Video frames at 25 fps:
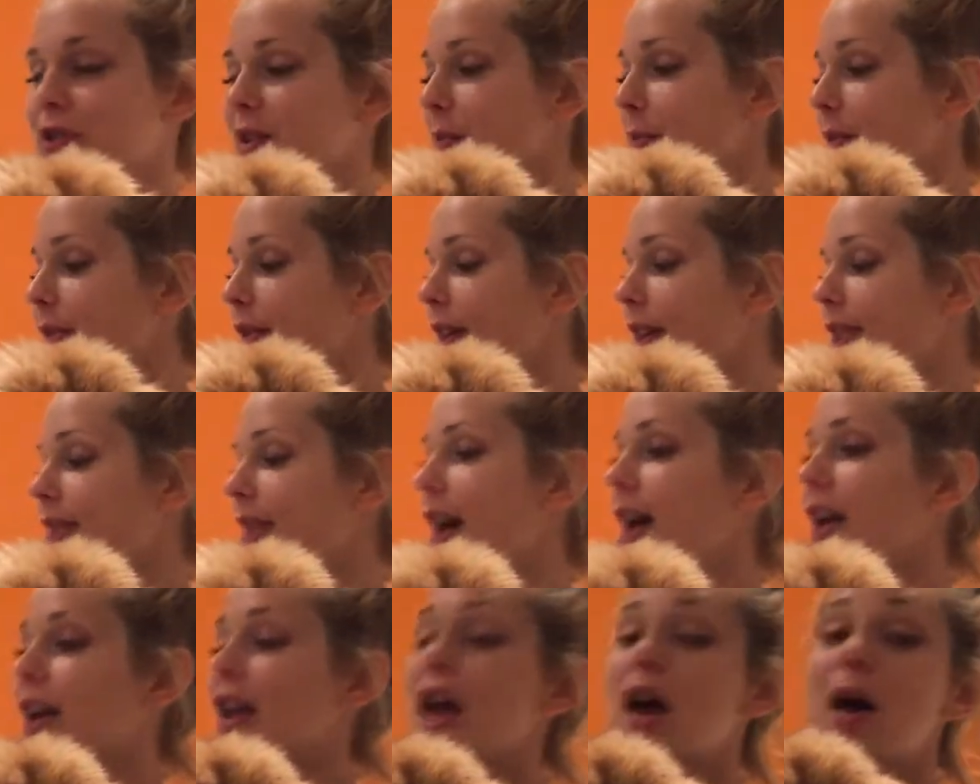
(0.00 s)
or something like
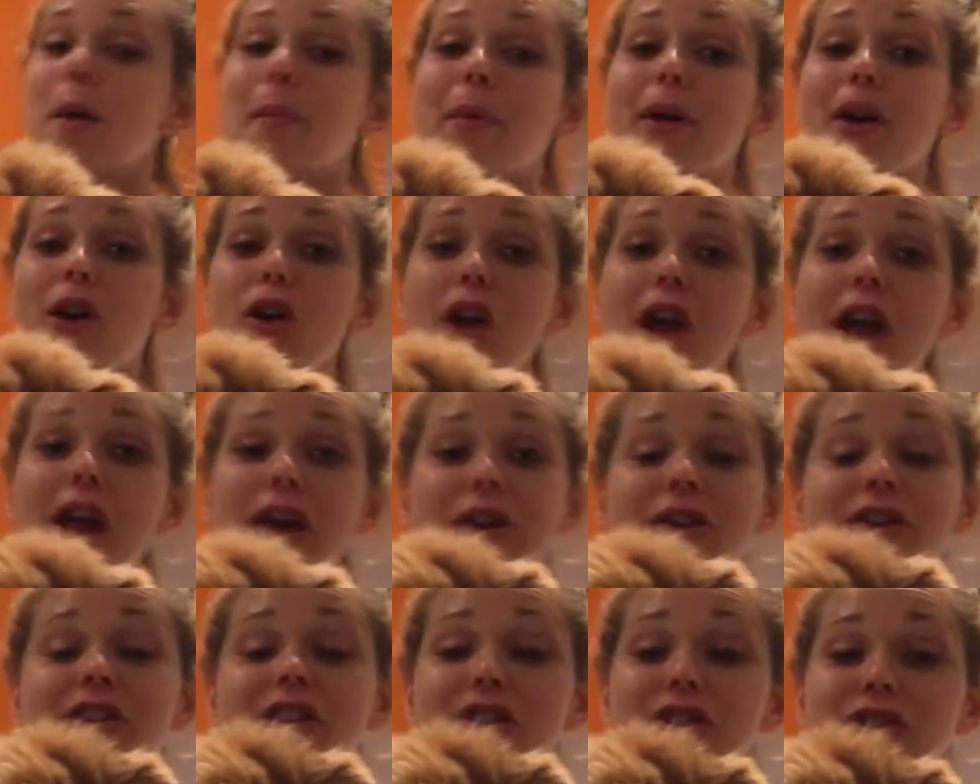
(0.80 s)
that, but our
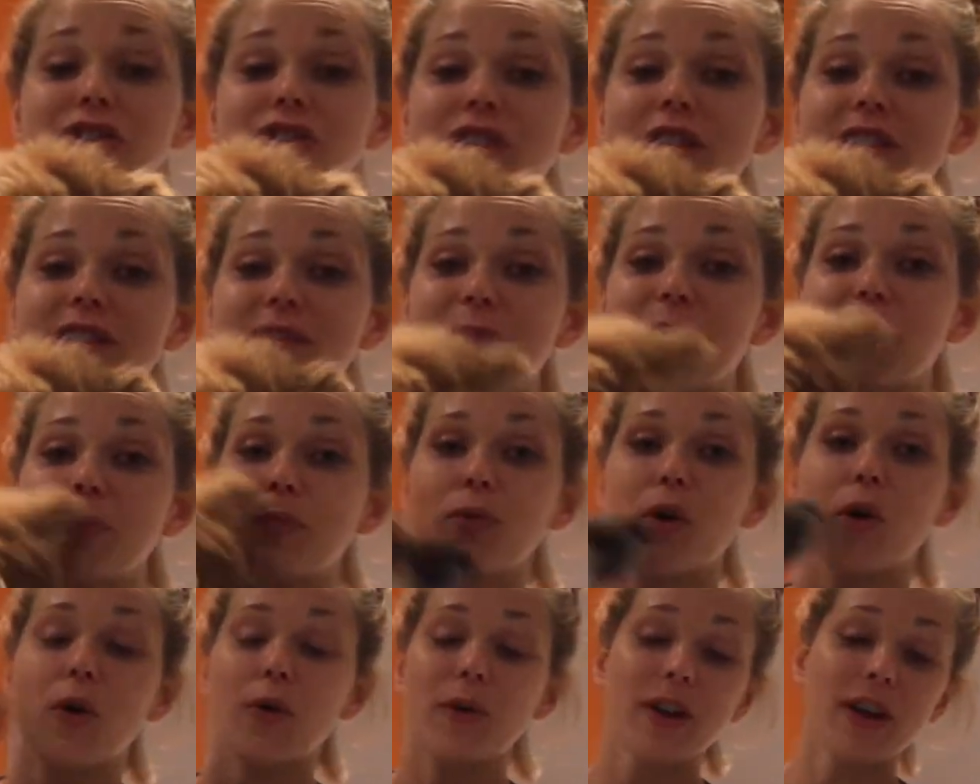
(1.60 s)
air conditioner has been
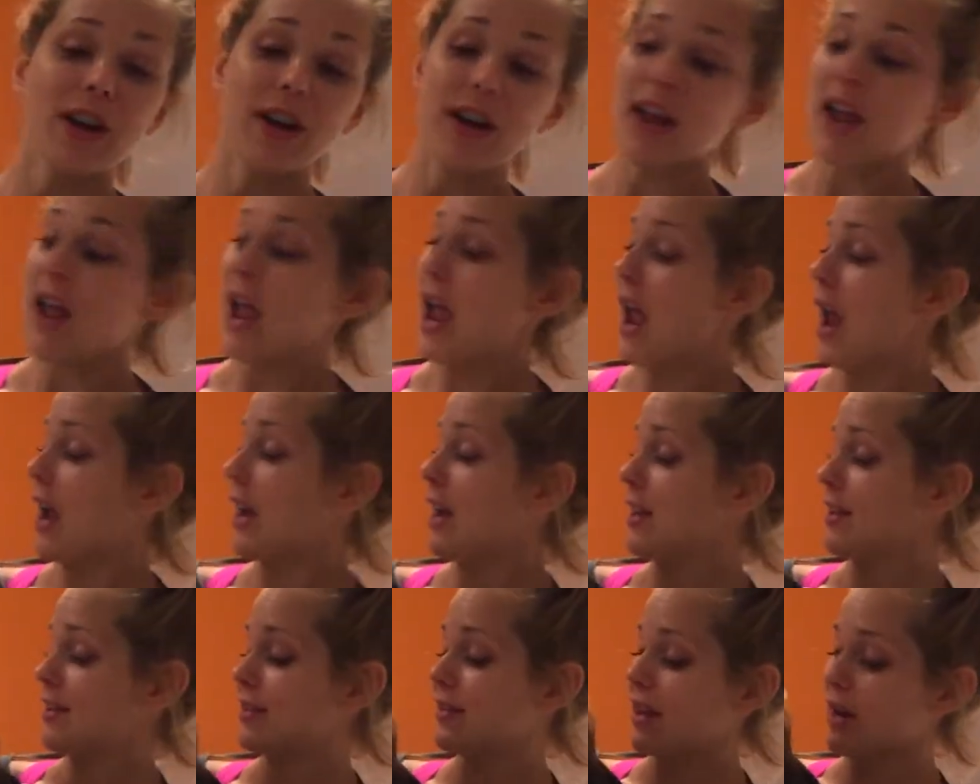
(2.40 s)
broken,
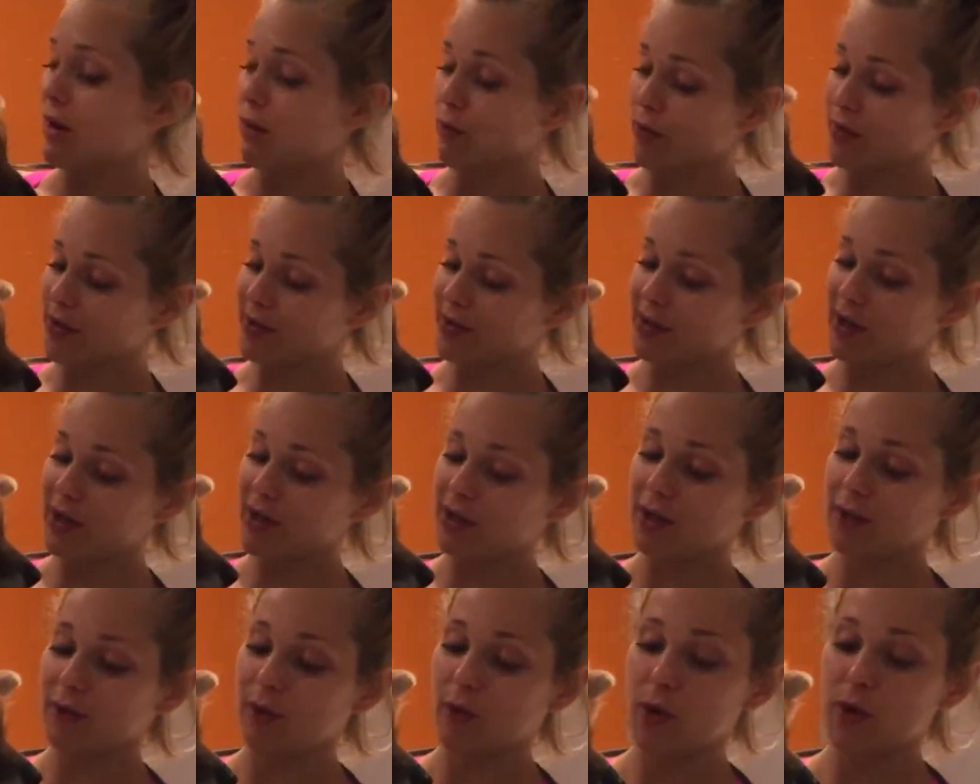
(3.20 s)
and instead of
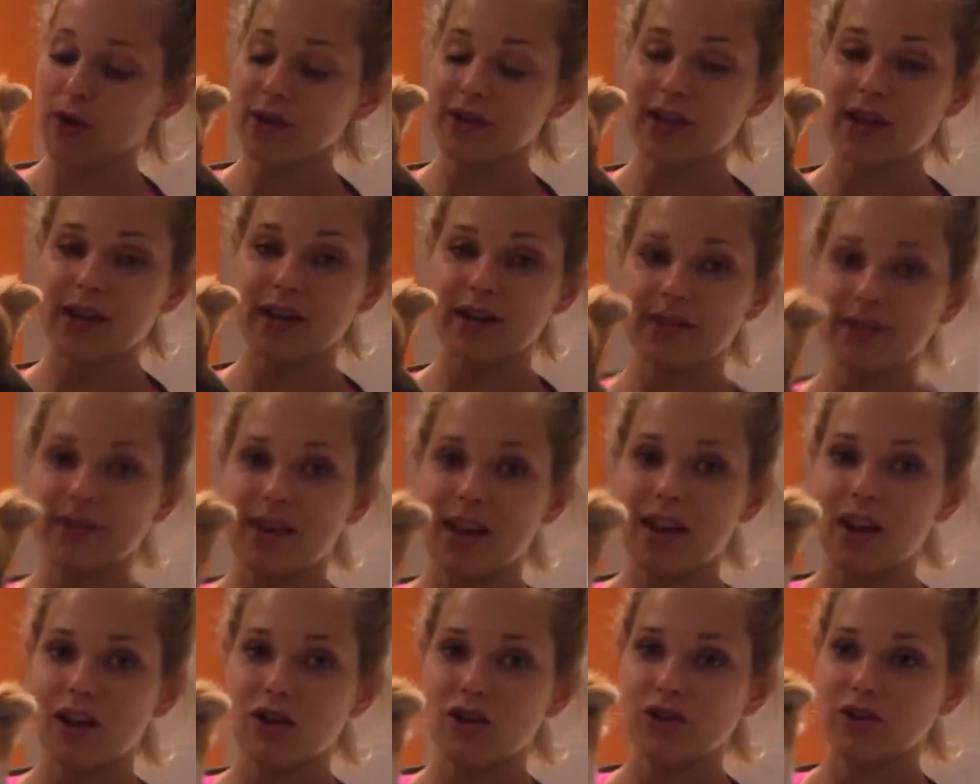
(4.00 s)
risking divorce, I
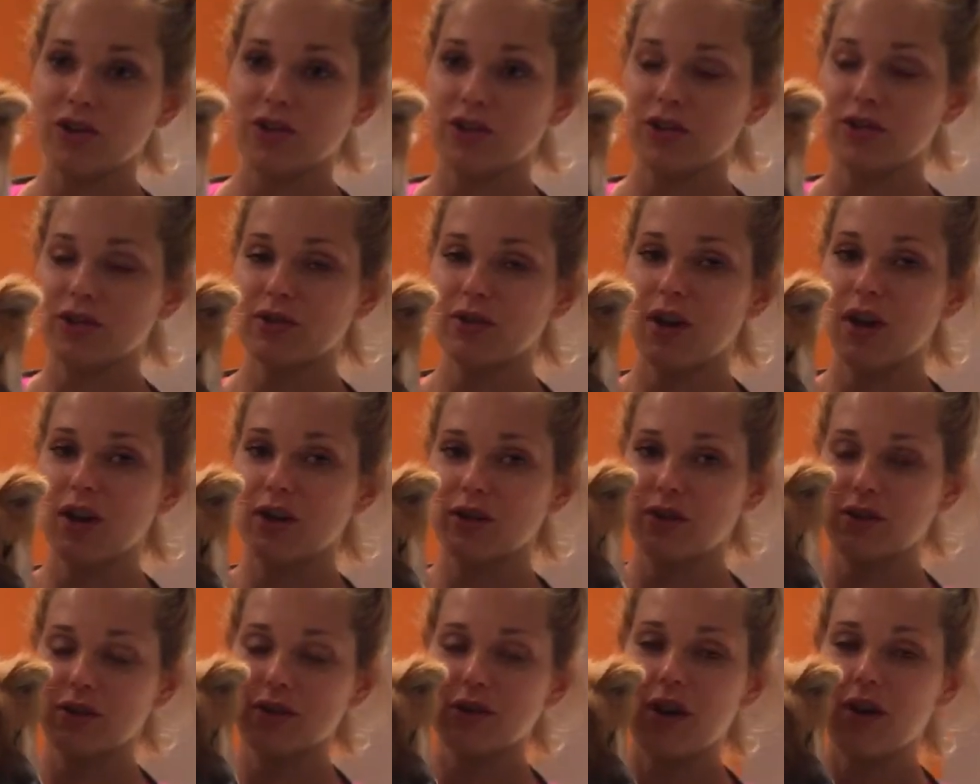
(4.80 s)
decided to just
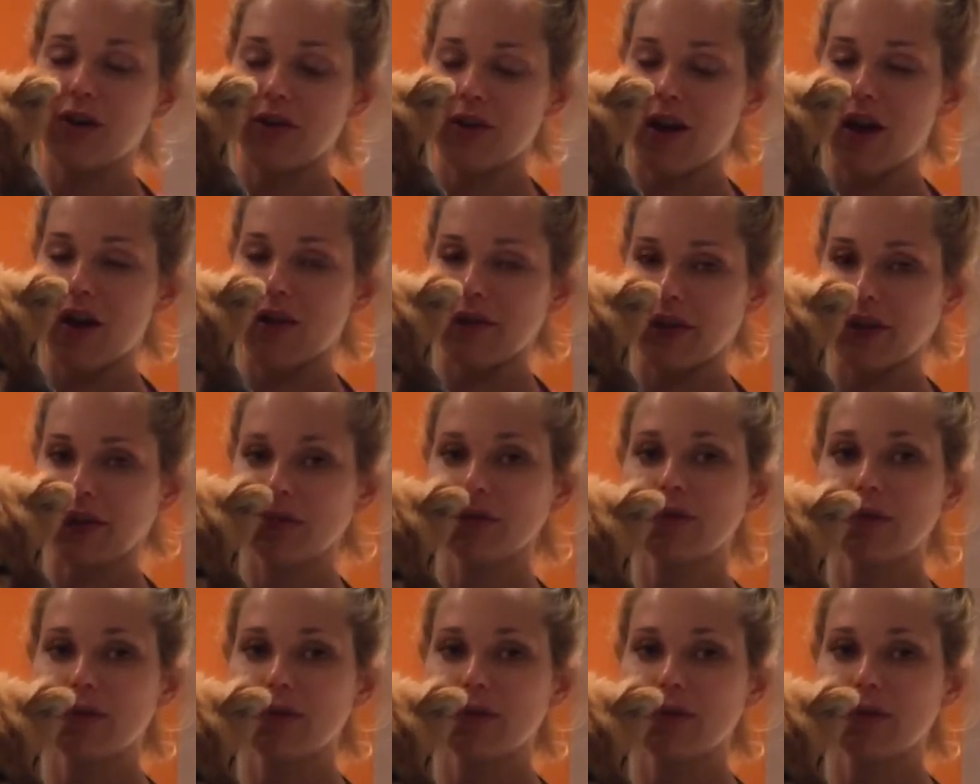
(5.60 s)
not turn on the oven.